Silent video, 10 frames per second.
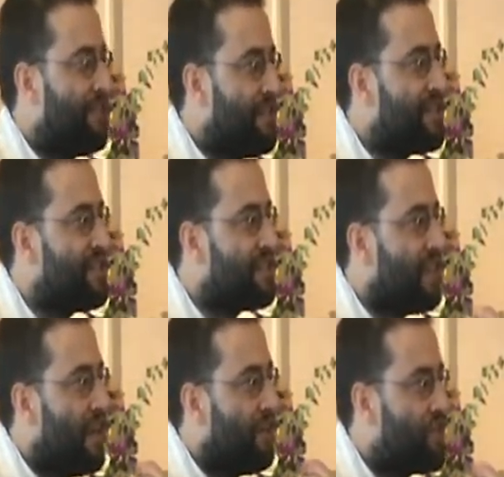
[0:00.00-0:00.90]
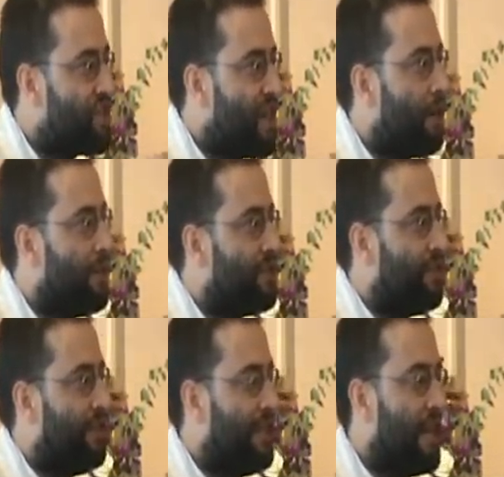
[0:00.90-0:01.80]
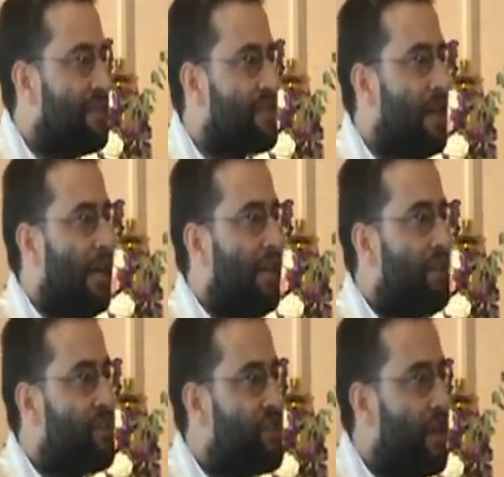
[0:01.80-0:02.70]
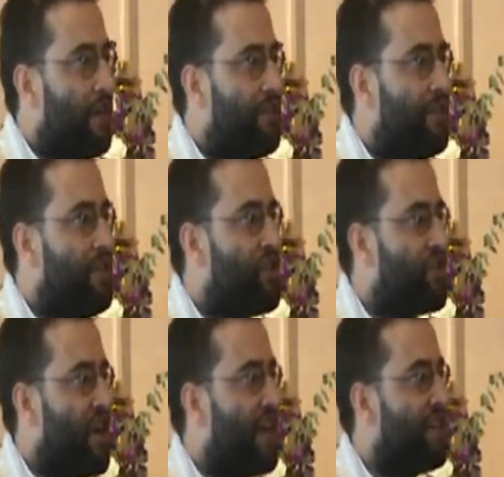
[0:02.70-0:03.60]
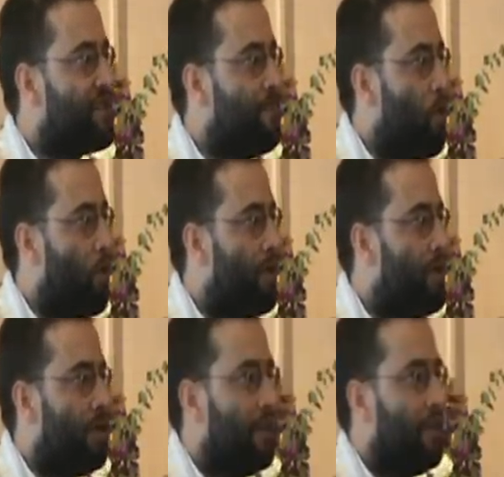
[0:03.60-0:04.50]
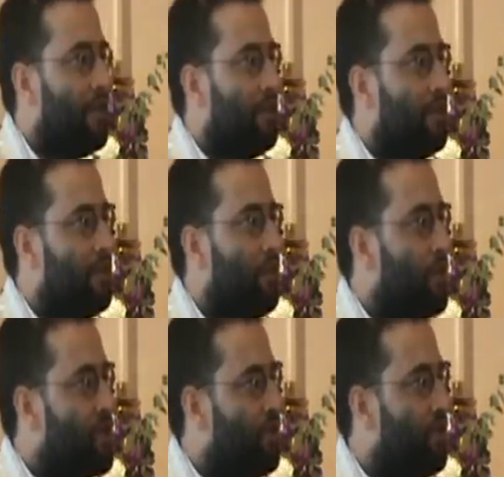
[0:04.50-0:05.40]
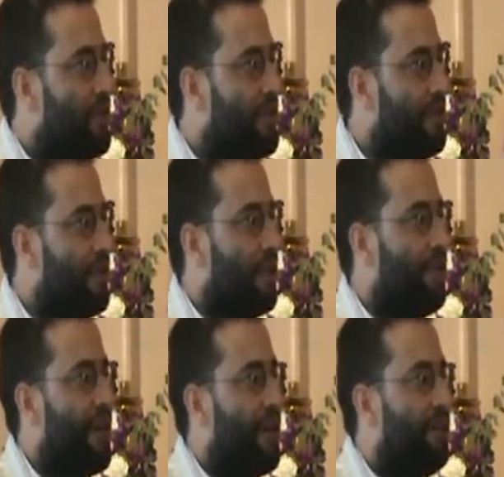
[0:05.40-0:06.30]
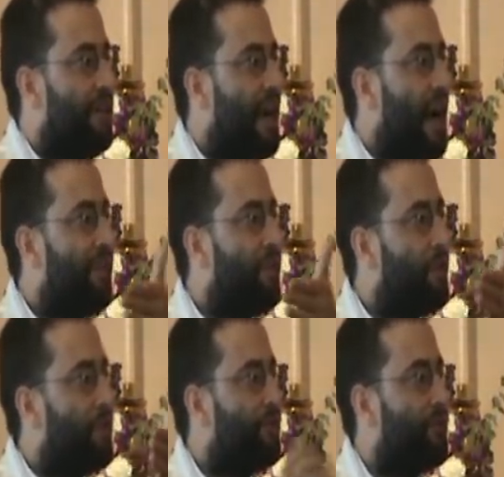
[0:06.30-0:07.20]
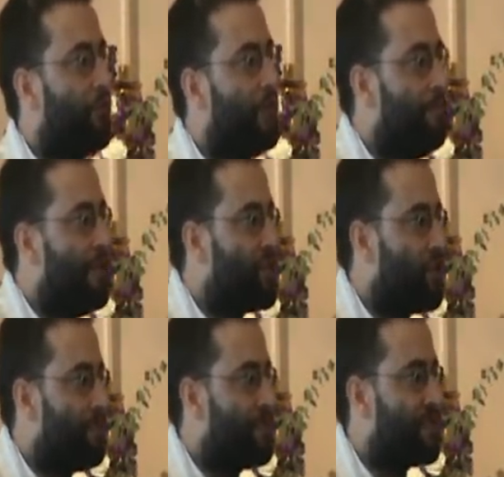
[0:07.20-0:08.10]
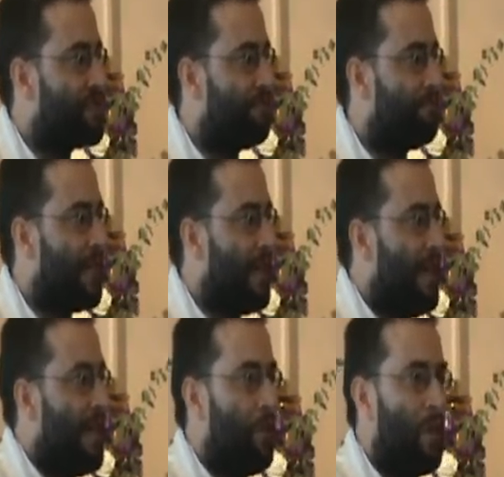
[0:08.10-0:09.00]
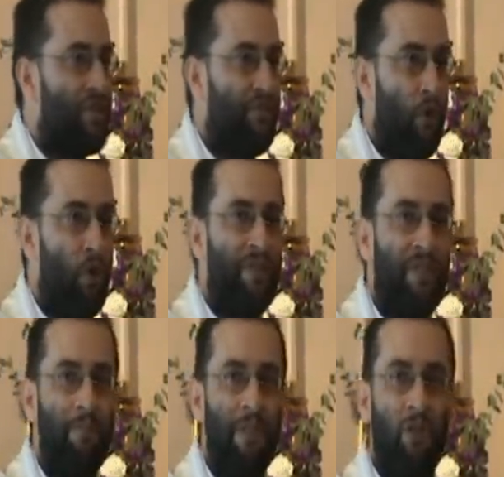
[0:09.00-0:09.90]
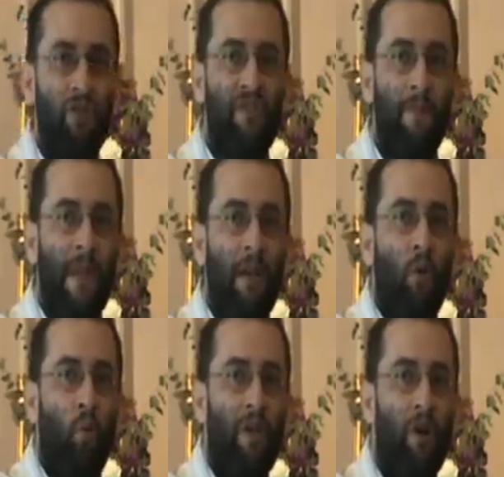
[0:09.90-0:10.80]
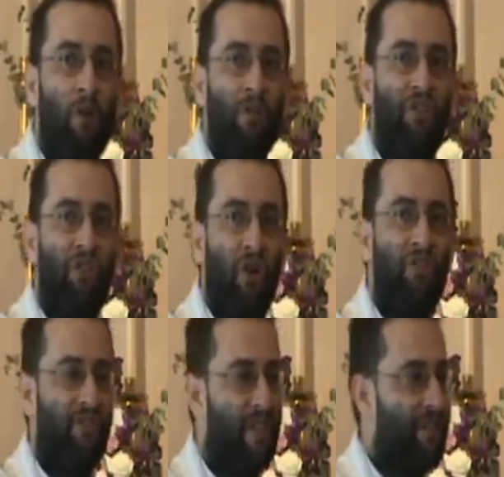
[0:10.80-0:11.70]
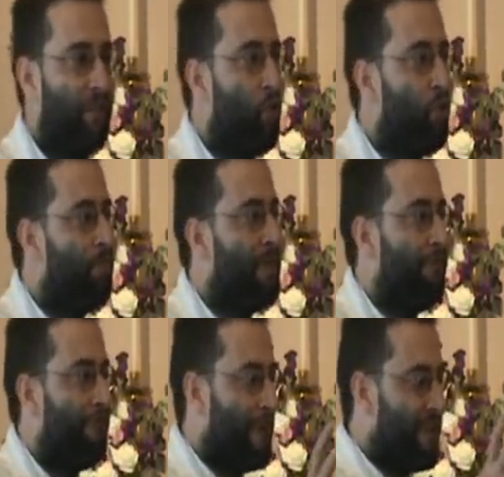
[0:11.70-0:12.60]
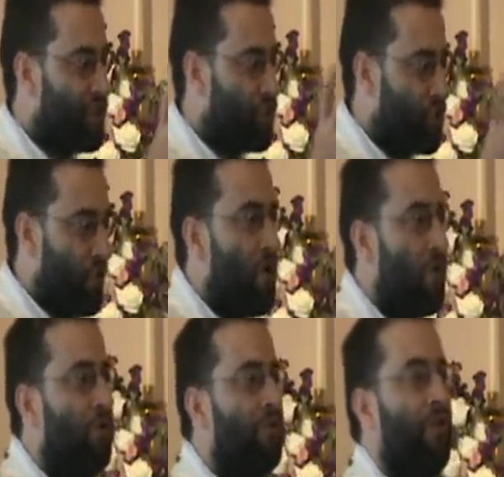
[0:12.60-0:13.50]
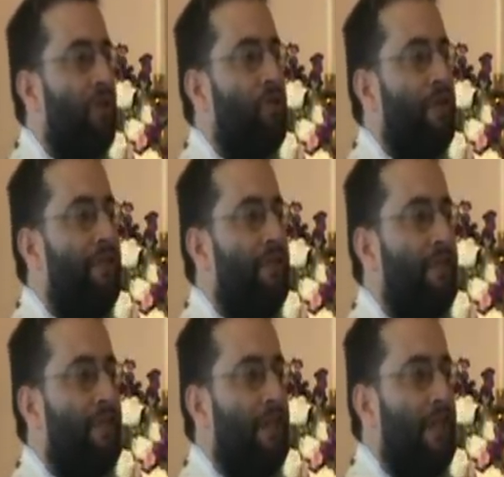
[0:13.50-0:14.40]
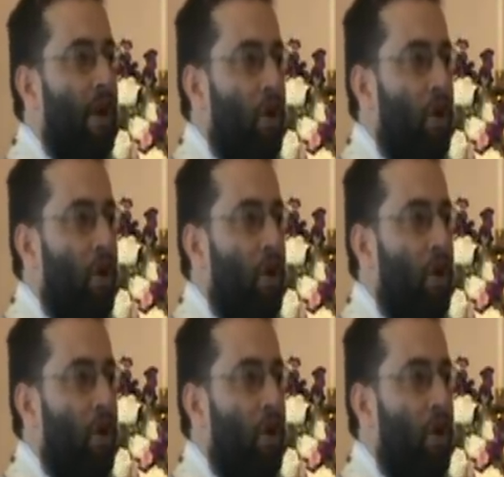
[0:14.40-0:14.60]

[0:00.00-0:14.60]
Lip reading: It is his charity. His charity shines more originally than the other 3 bishops. He was voted in because we all thought that he would be very strong on doctrine,